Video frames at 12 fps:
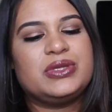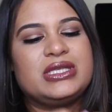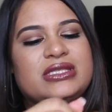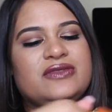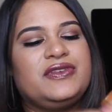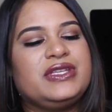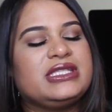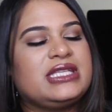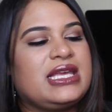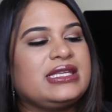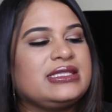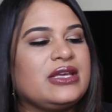So this fits
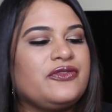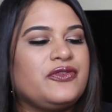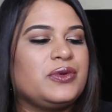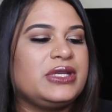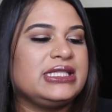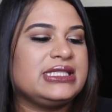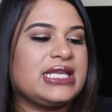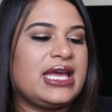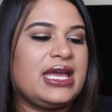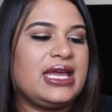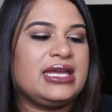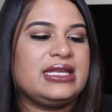a cell phone
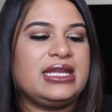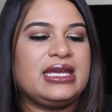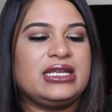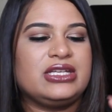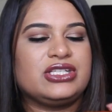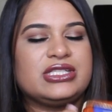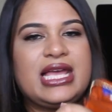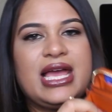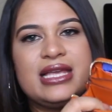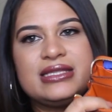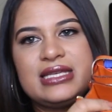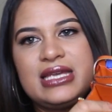inside and just
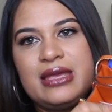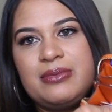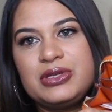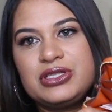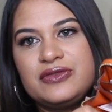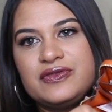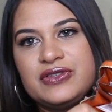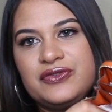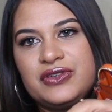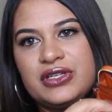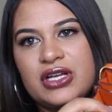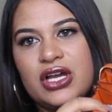has like a bunch of
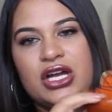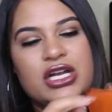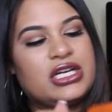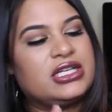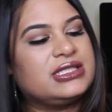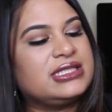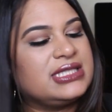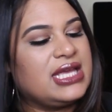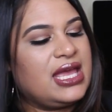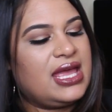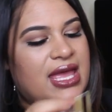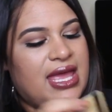different cards.
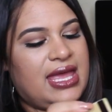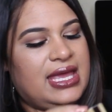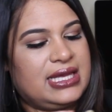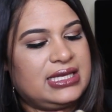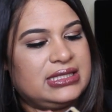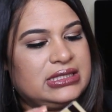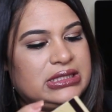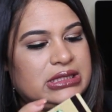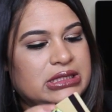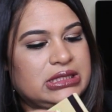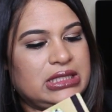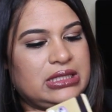
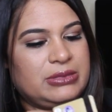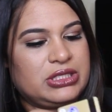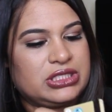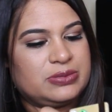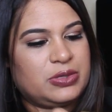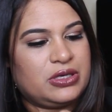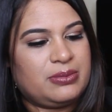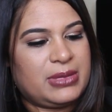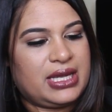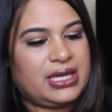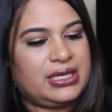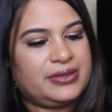And let me just put
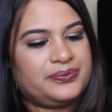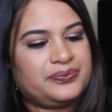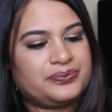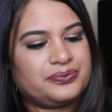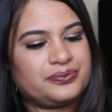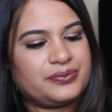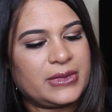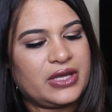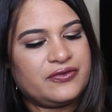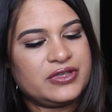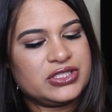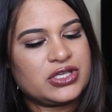my
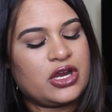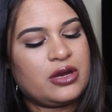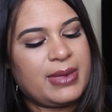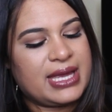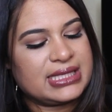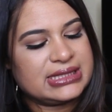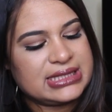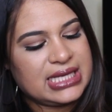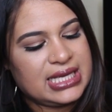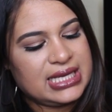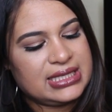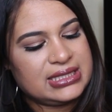Visa card back
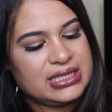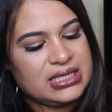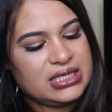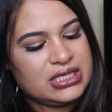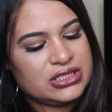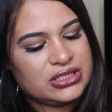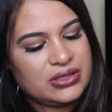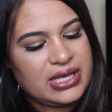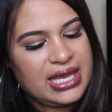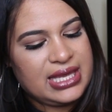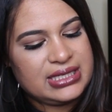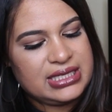inside. So
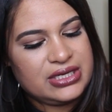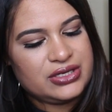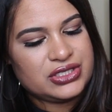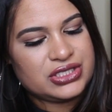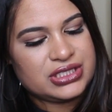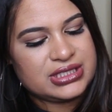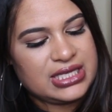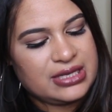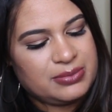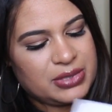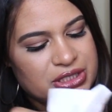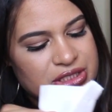yeah, in here is just
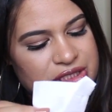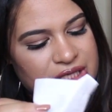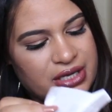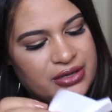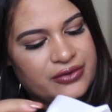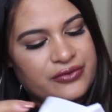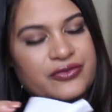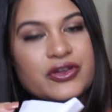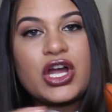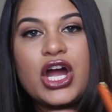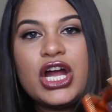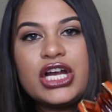a bunch of
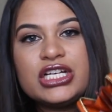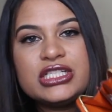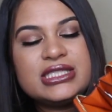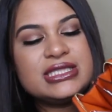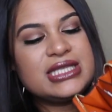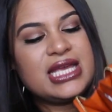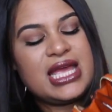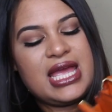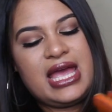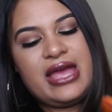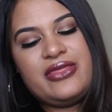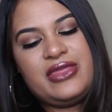cards
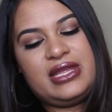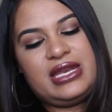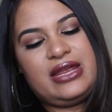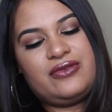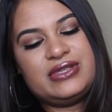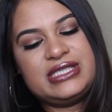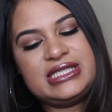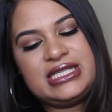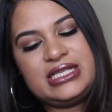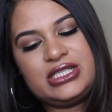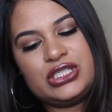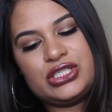and then a
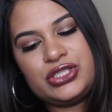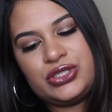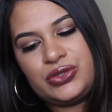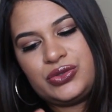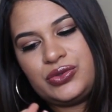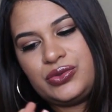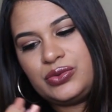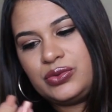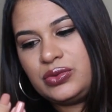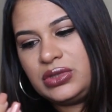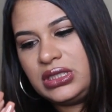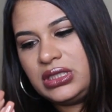receipt
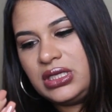to